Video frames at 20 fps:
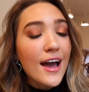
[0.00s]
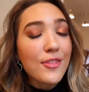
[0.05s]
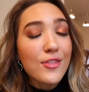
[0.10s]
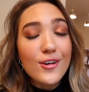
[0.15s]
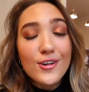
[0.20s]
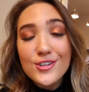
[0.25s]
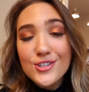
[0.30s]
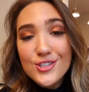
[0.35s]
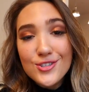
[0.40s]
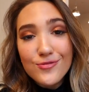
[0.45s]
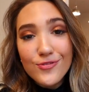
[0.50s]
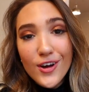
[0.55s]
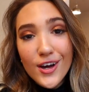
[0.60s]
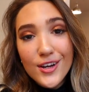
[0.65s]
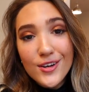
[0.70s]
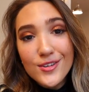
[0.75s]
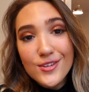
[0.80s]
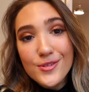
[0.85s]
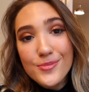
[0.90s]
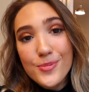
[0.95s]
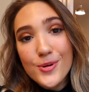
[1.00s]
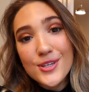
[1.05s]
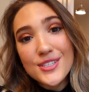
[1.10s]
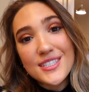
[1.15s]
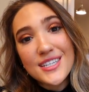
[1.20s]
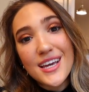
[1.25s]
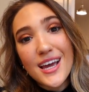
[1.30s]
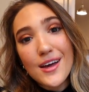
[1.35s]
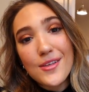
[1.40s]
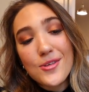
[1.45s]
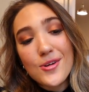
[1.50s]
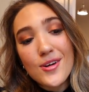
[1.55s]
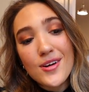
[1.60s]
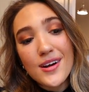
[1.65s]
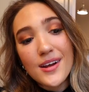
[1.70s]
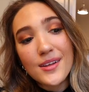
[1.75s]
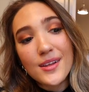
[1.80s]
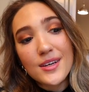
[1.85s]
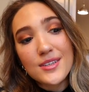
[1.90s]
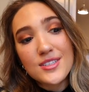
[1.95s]
they're just fun to put together
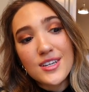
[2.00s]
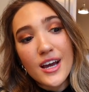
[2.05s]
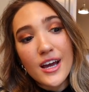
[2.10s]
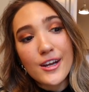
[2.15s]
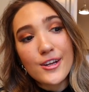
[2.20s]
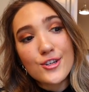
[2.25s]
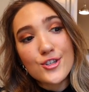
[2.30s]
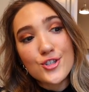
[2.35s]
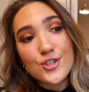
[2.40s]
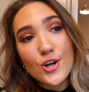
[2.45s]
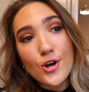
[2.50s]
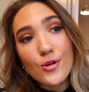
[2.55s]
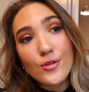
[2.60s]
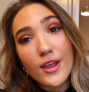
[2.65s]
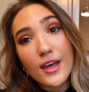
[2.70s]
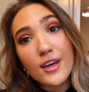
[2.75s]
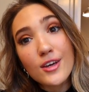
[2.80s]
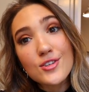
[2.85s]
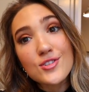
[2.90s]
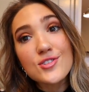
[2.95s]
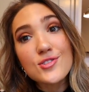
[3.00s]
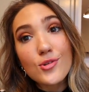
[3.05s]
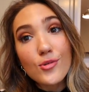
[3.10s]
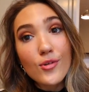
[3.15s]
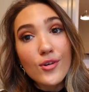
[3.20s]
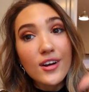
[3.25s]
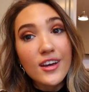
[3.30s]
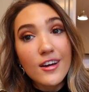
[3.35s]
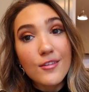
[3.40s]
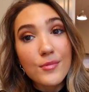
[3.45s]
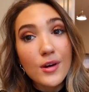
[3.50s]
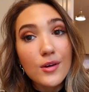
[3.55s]
and I like to kind of show like a story of